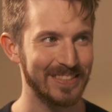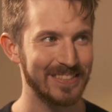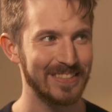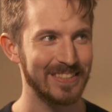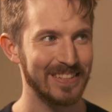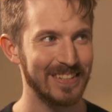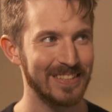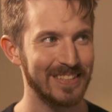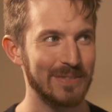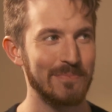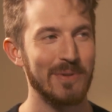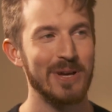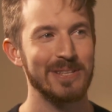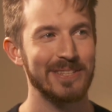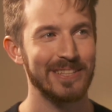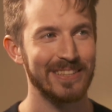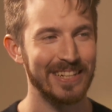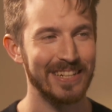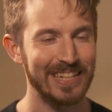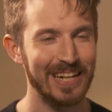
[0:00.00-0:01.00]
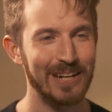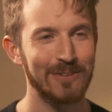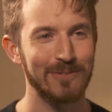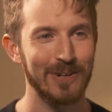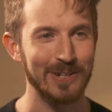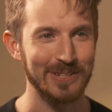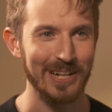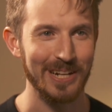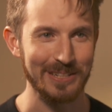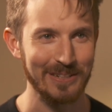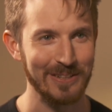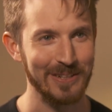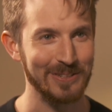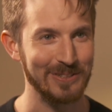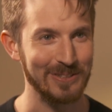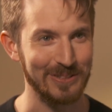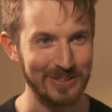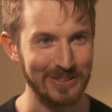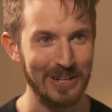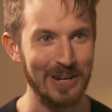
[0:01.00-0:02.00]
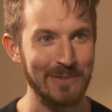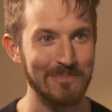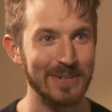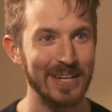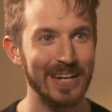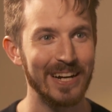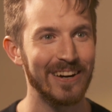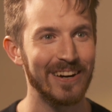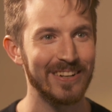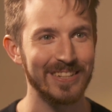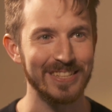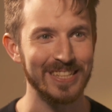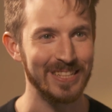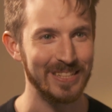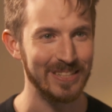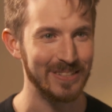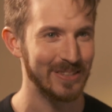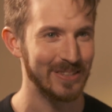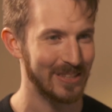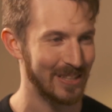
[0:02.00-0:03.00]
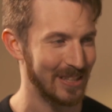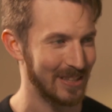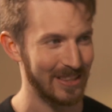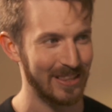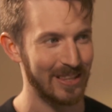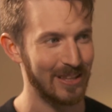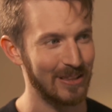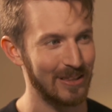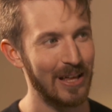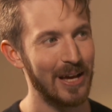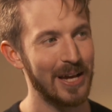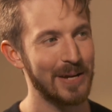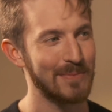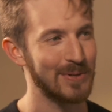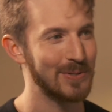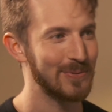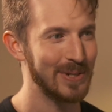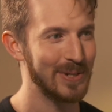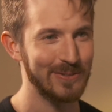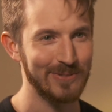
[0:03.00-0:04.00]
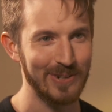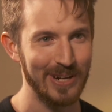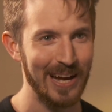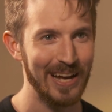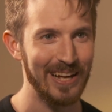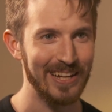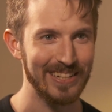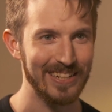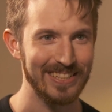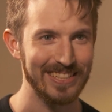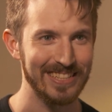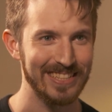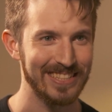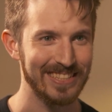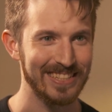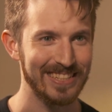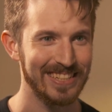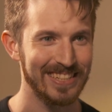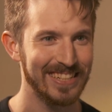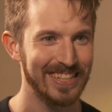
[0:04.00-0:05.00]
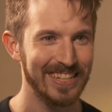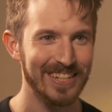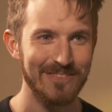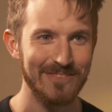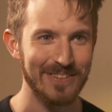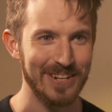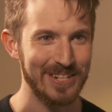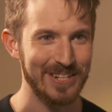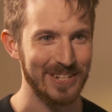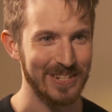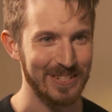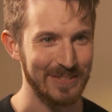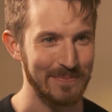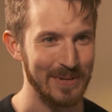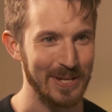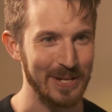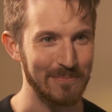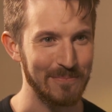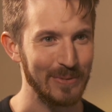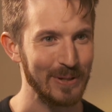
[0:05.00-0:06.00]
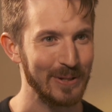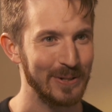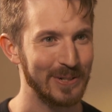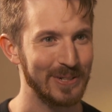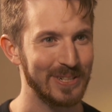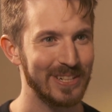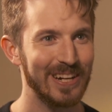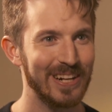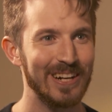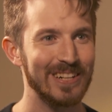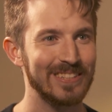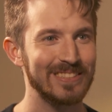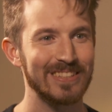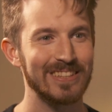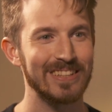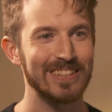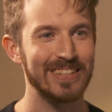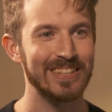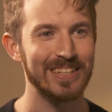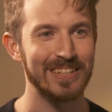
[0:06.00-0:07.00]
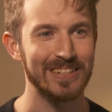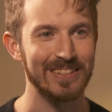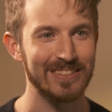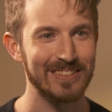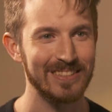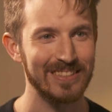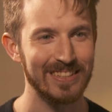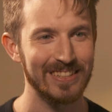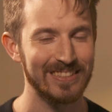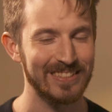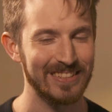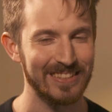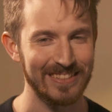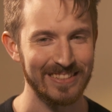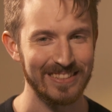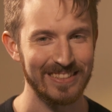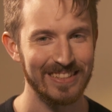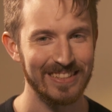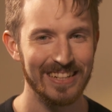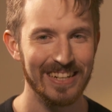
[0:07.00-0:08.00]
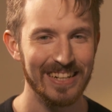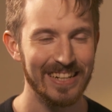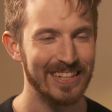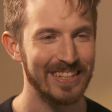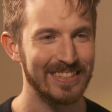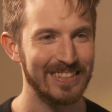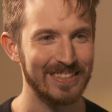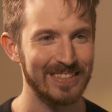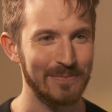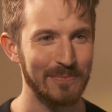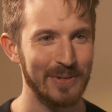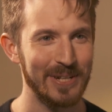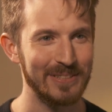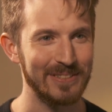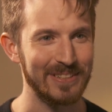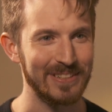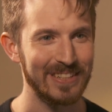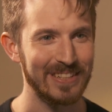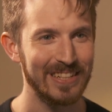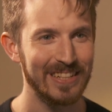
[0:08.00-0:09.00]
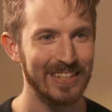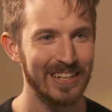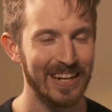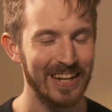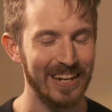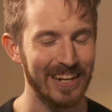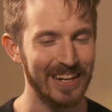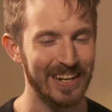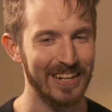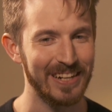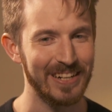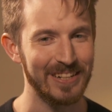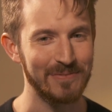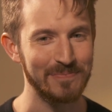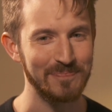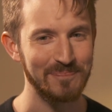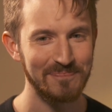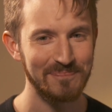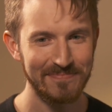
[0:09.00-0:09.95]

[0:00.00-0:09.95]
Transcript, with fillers: it's, it's amazing like how far technology has come now and the, the line between reality and fiction is being blurred constantly and it it's, is. it's just it's just amazing um,